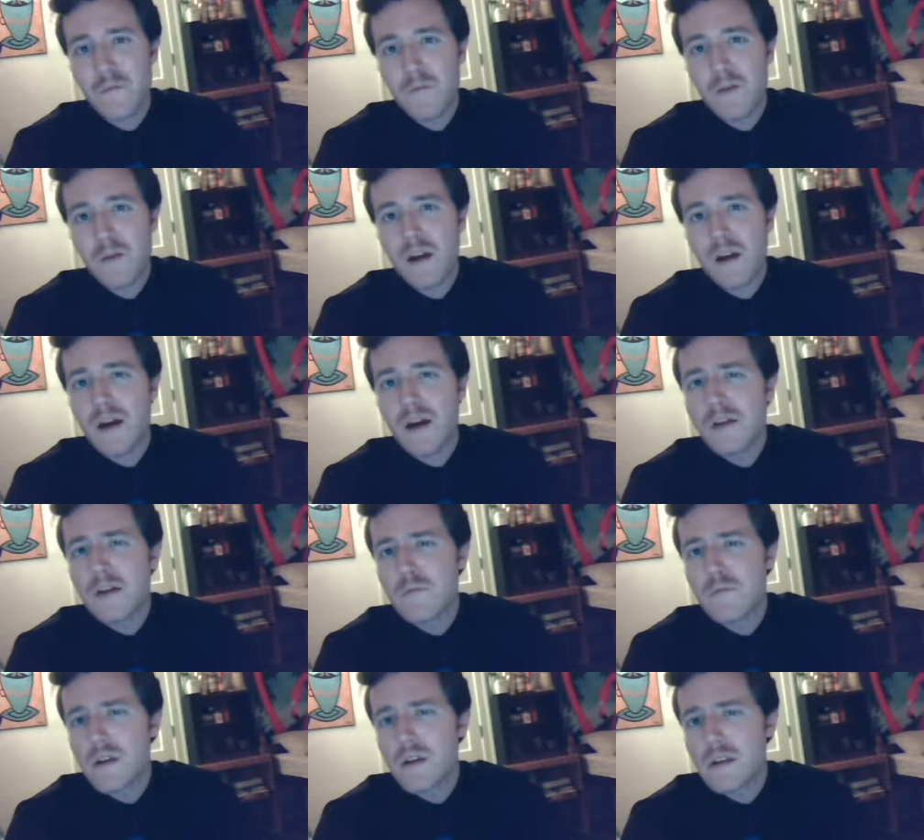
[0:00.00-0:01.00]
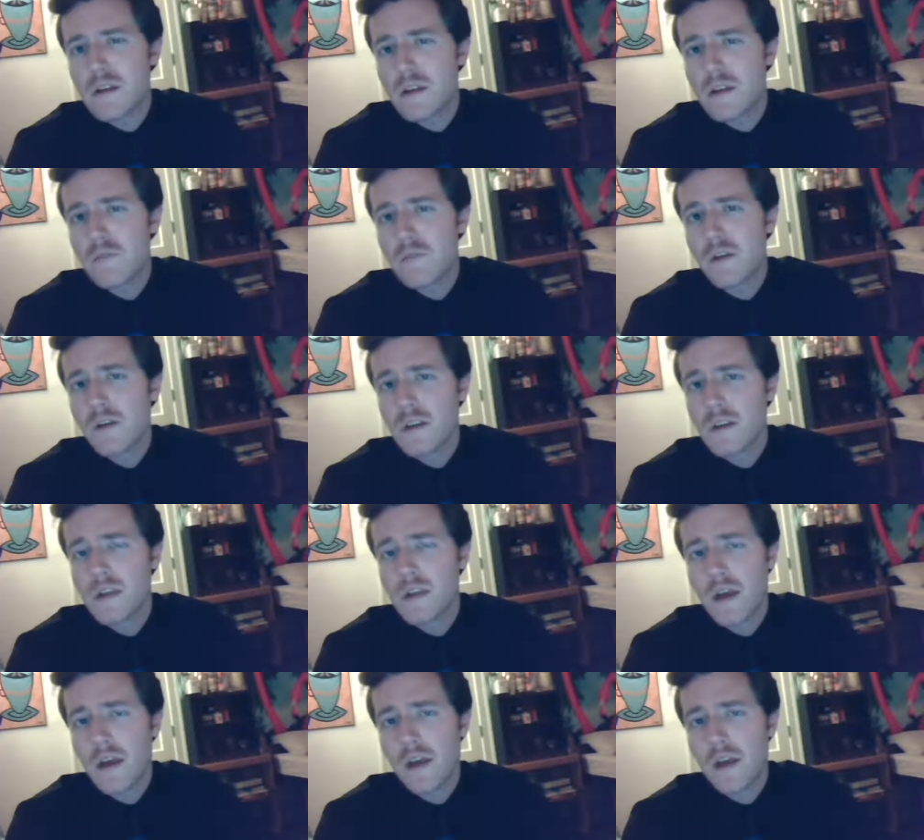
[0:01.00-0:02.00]
when I was, I want to
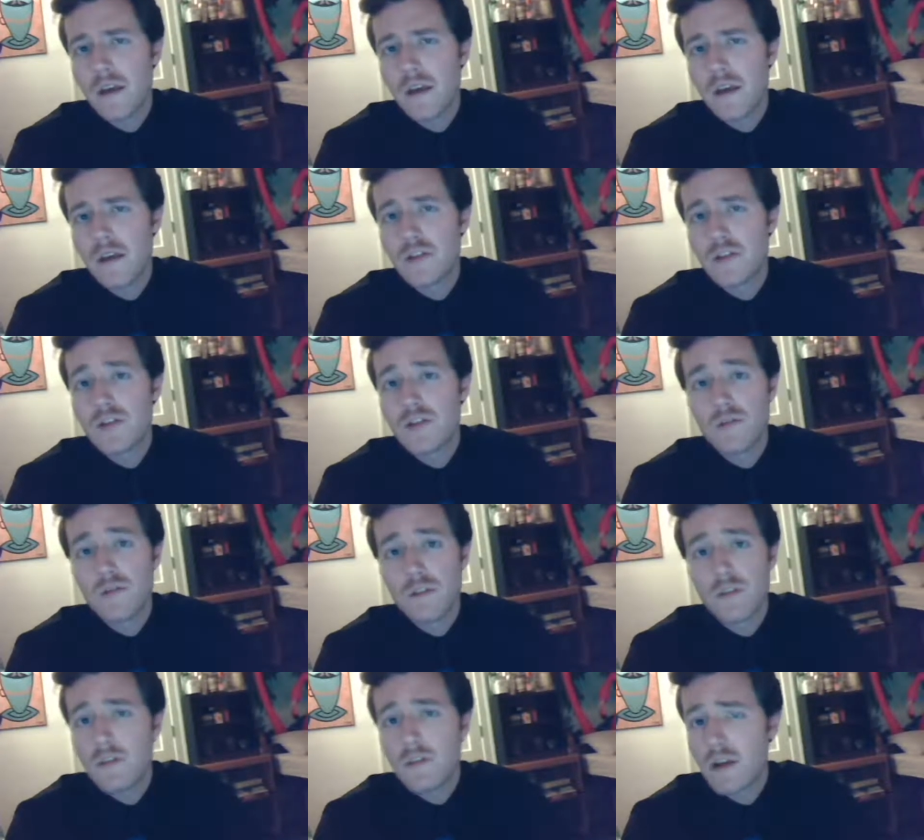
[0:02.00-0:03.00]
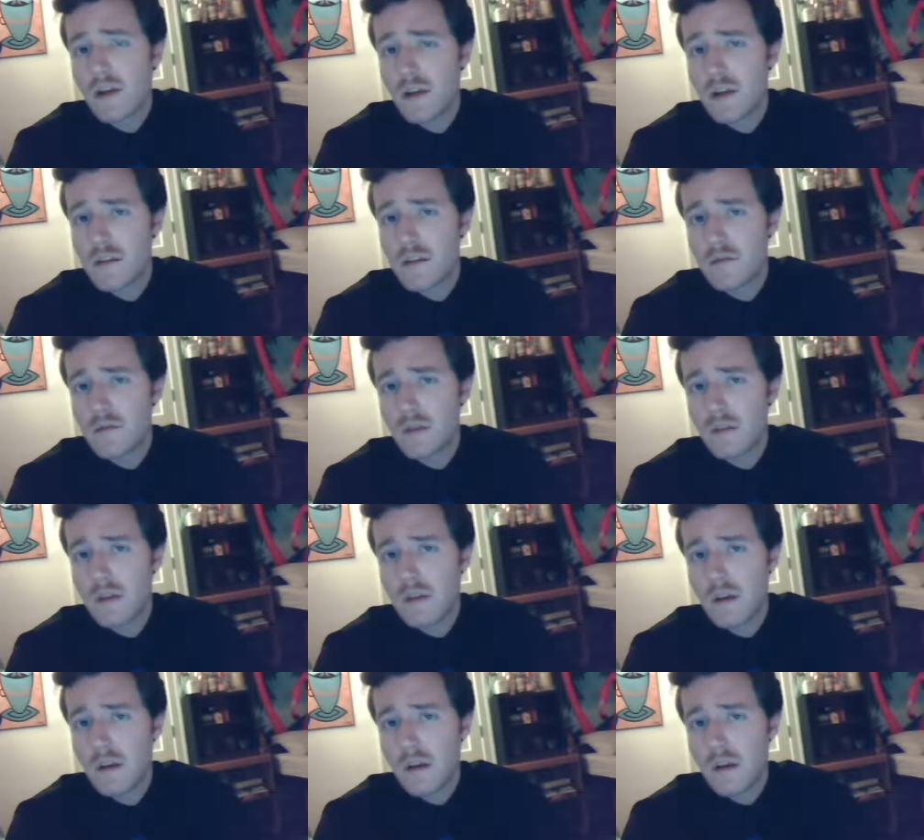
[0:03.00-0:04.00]
say, a junior in high school,
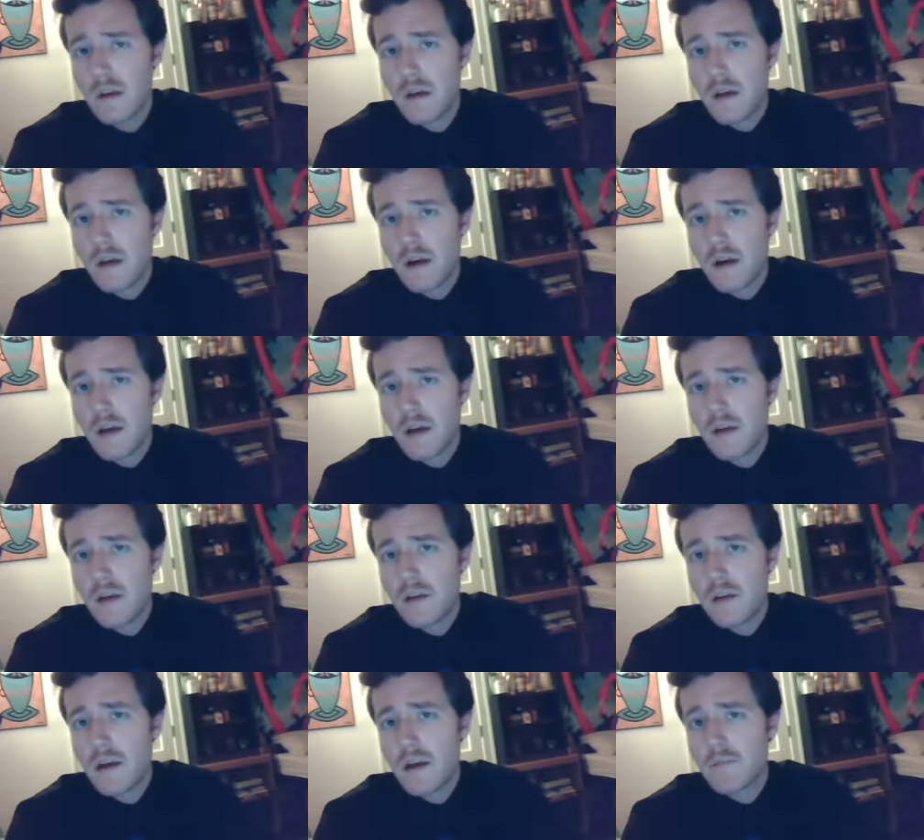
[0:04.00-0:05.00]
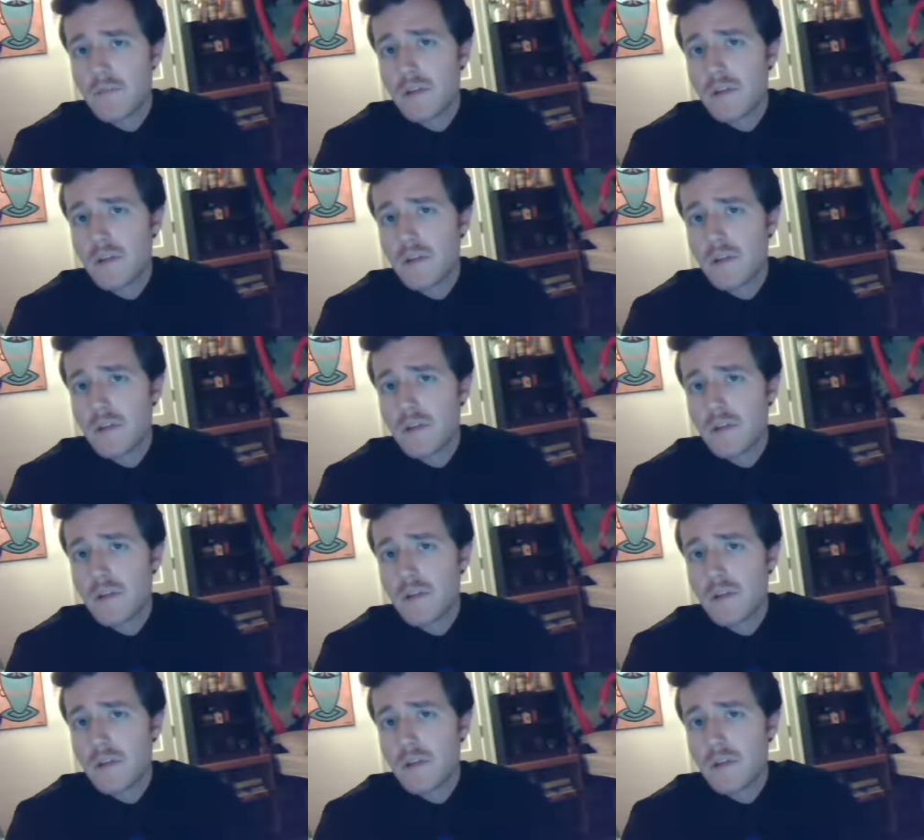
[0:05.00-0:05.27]
I got